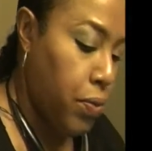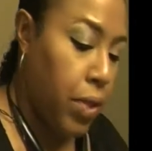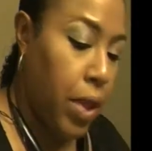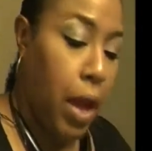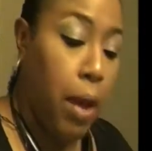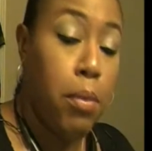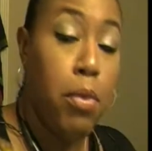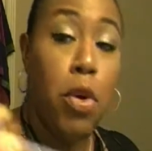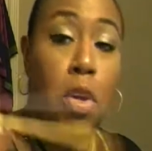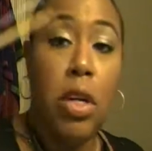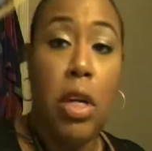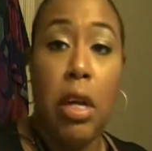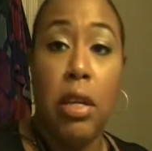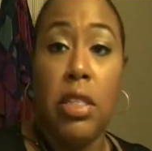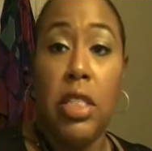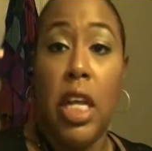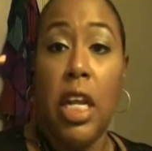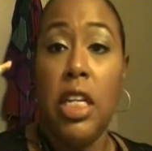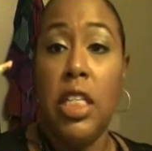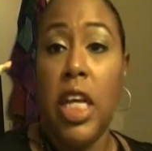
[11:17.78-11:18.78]
Now I'm gonna,
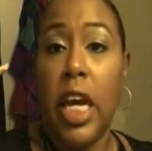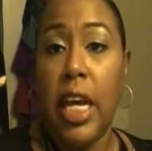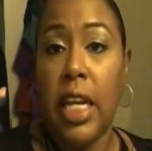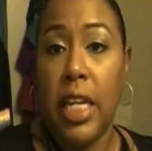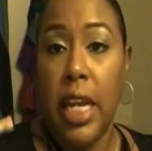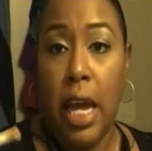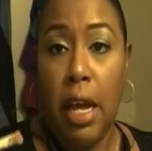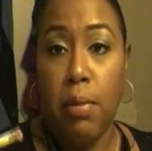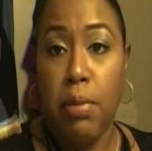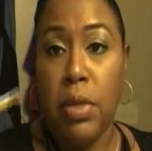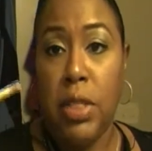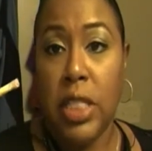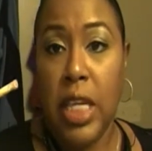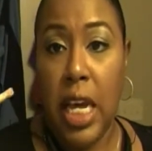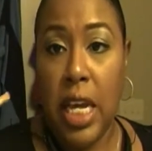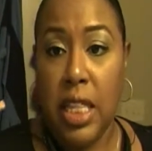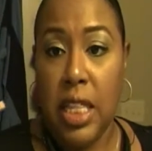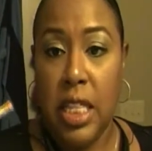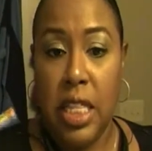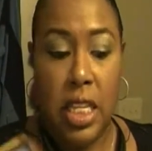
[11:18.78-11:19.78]
instead of taking that, I'm gonna
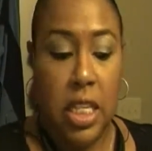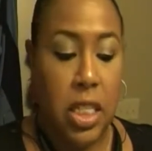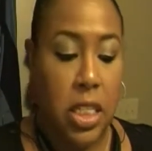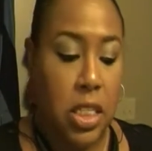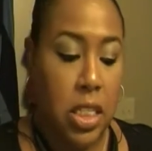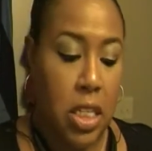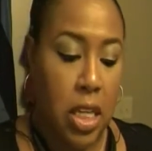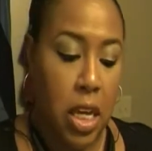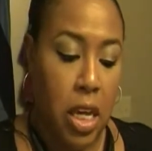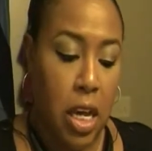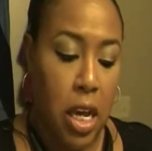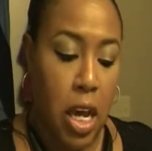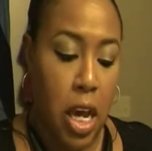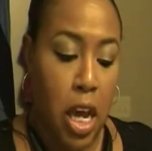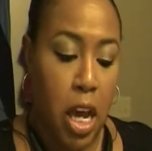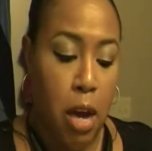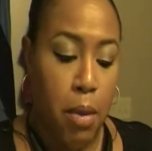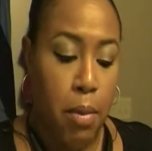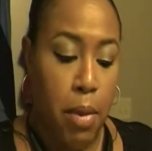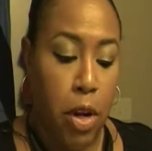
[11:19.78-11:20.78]
take this,
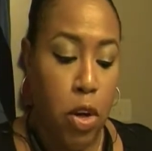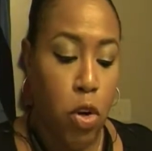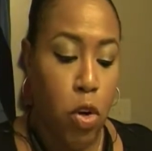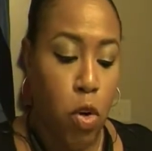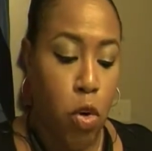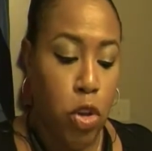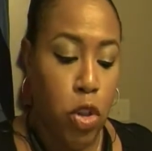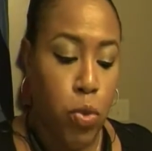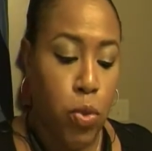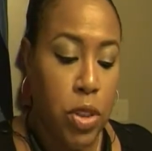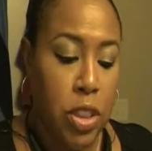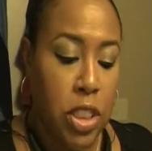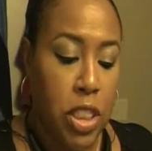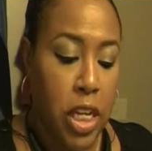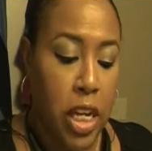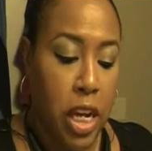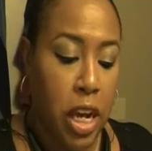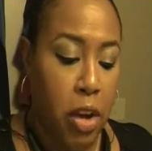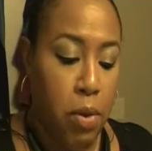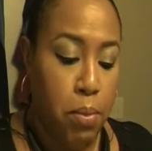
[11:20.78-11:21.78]
my little orange wood
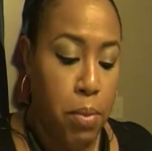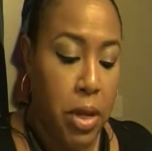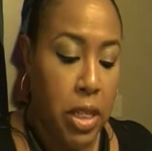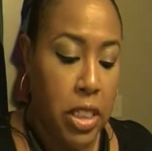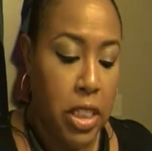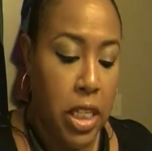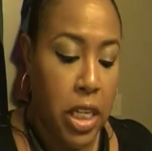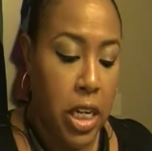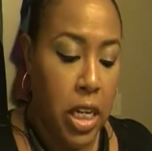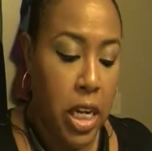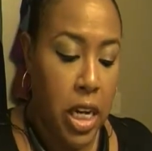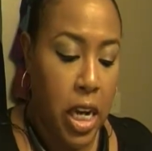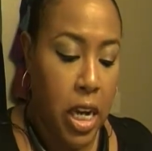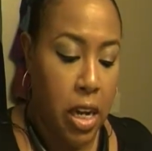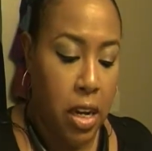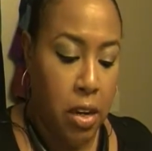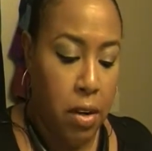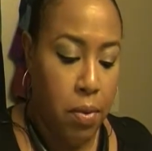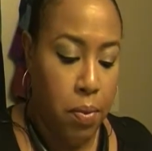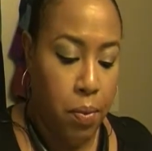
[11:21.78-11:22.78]
stick, and mix it in
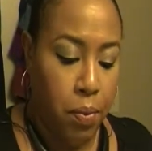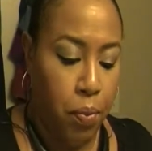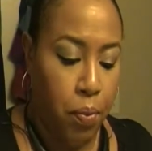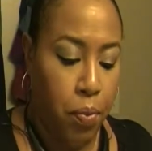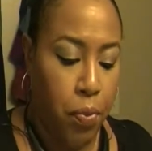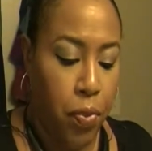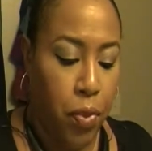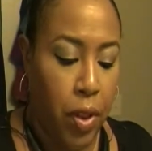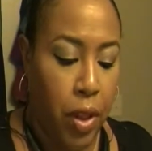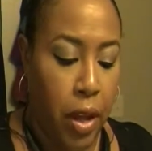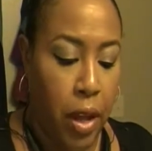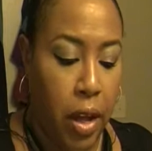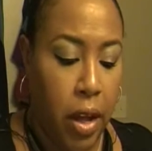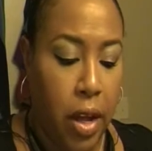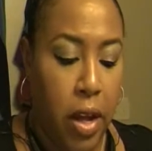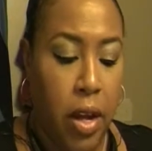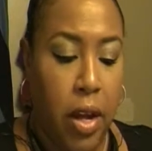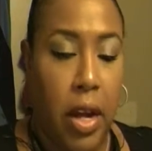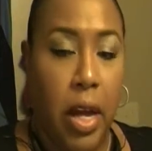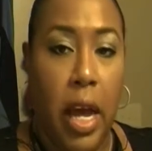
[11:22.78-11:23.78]
again.
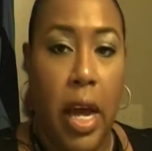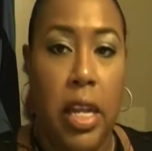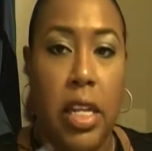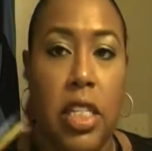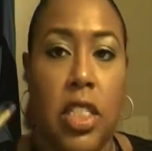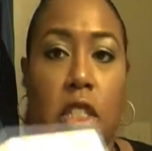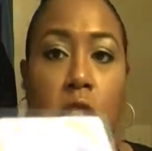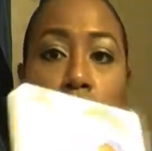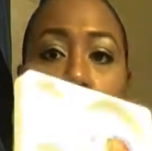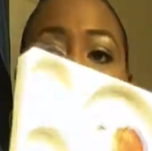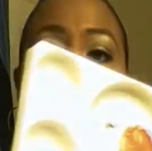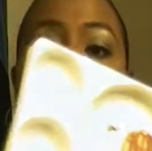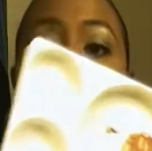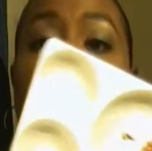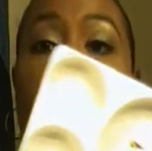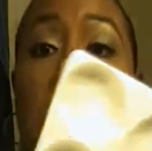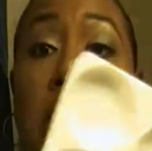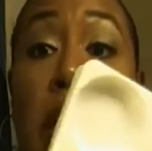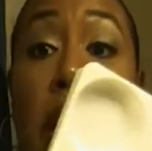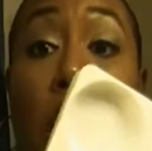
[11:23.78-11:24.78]
And this is what it
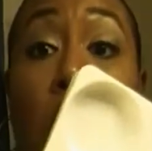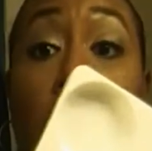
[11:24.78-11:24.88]
looks like.